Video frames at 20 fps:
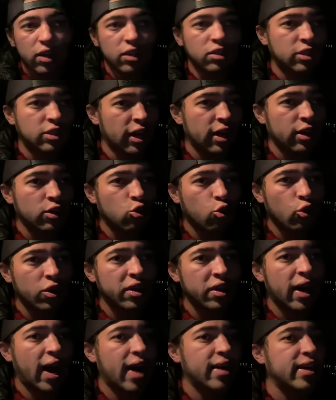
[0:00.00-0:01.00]
Dan
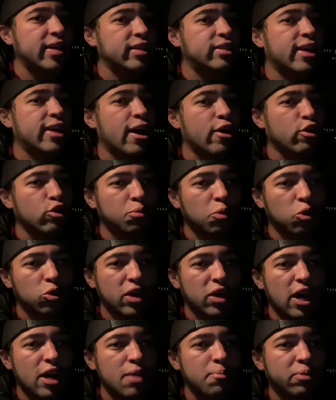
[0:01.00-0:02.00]
Quinn had a terrible
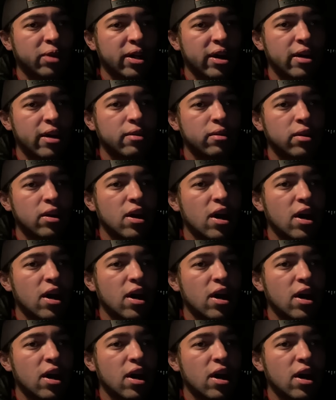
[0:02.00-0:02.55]
game plan,